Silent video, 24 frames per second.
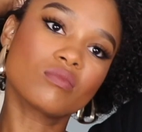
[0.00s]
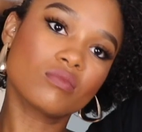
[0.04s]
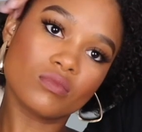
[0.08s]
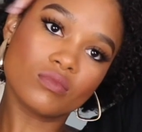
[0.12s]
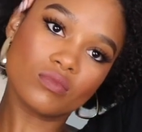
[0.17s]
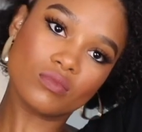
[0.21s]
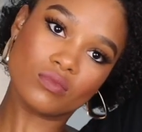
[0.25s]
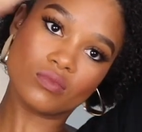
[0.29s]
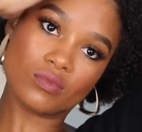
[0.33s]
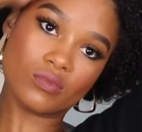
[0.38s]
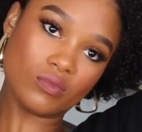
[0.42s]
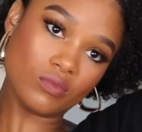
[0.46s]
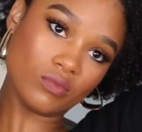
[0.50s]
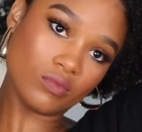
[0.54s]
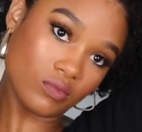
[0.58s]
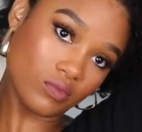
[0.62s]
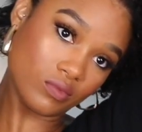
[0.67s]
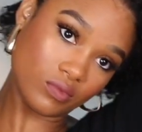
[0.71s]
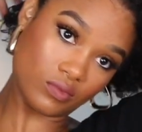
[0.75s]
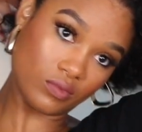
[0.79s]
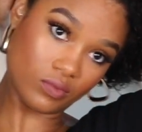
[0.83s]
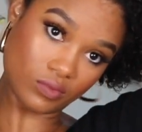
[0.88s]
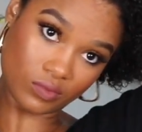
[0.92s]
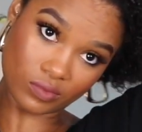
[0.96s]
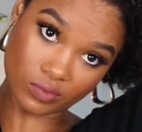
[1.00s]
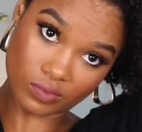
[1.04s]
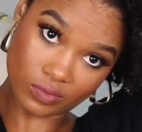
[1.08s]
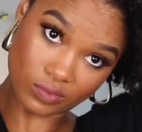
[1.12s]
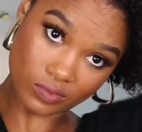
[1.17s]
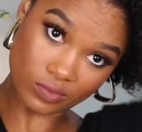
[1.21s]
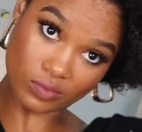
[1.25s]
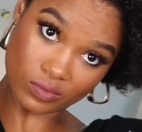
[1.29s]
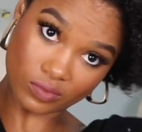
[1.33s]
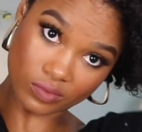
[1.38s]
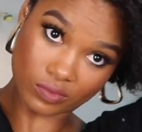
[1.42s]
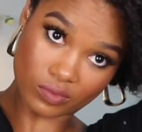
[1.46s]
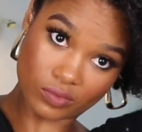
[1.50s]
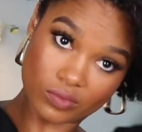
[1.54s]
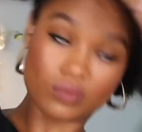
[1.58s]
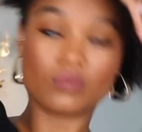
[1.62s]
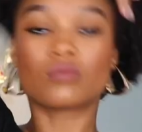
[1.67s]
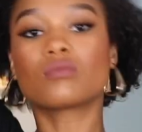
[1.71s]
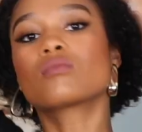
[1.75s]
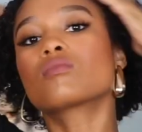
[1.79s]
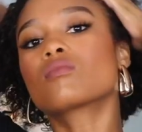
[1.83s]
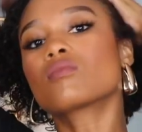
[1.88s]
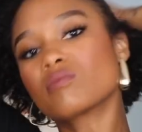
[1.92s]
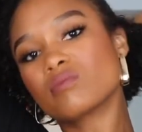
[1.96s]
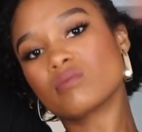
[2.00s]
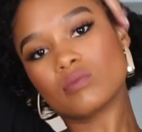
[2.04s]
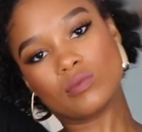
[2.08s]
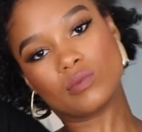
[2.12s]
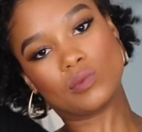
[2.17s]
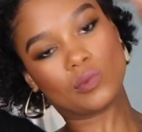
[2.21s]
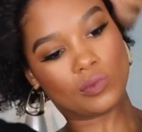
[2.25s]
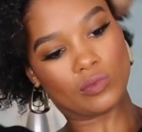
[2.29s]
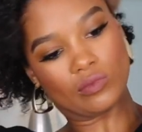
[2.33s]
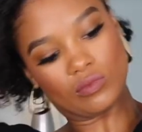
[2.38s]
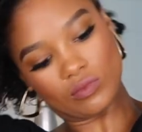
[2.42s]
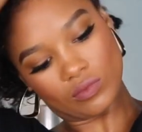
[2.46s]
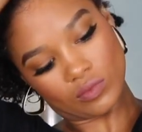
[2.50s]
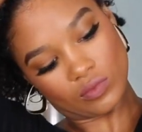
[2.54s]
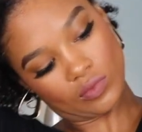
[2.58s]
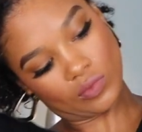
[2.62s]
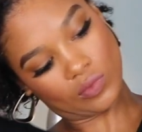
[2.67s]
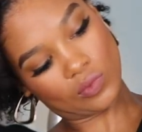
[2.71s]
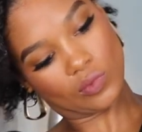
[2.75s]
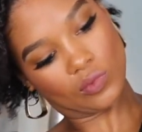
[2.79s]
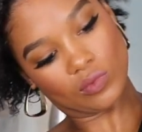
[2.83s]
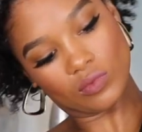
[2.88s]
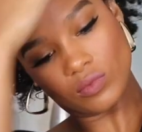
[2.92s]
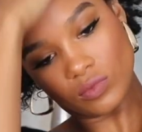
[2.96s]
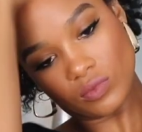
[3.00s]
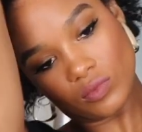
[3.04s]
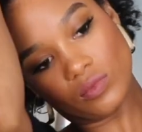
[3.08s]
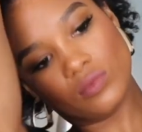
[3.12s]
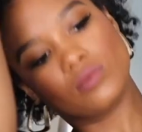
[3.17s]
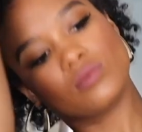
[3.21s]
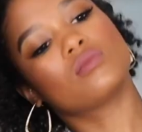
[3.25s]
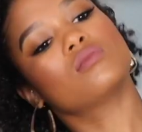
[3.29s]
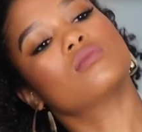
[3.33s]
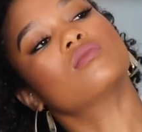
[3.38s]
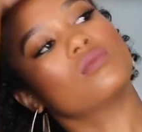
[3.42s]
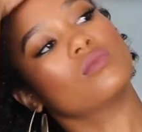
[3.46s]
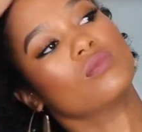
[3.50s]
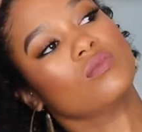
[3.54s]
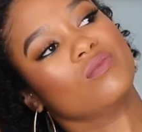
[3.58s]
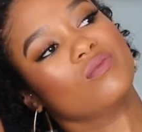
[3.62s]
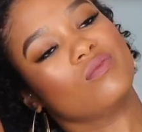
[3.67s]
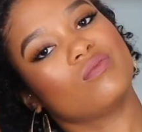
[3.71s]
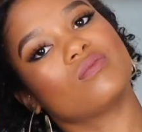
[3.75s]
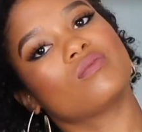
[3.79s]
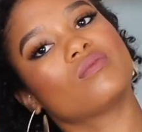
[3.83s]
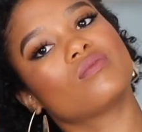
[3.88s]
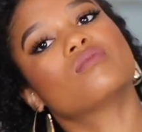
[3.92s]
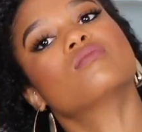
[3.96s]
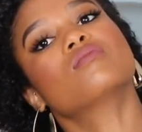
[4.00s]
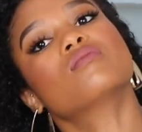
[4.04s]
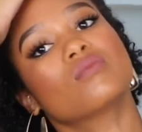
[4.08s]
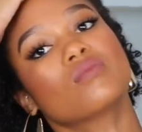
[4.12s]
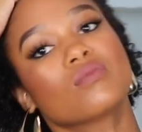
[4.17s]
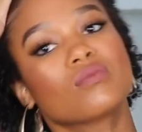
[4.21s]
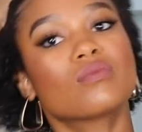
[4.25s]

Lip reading: spritz it in my hair to get a little bit wet, get the curls kind of popping back into